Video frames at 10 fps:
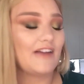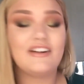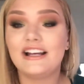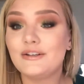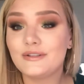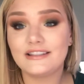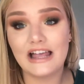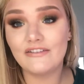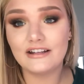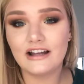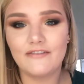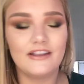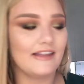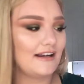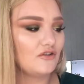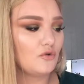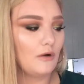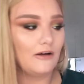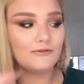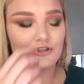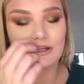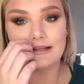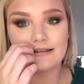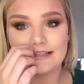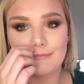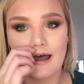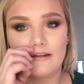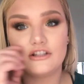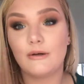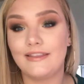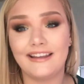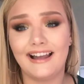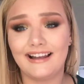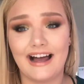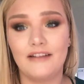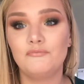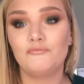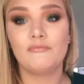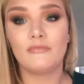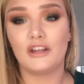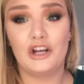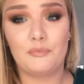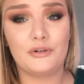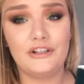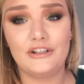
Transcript: I used 7 of the like 12 shades in this palette, so I think I got a pretty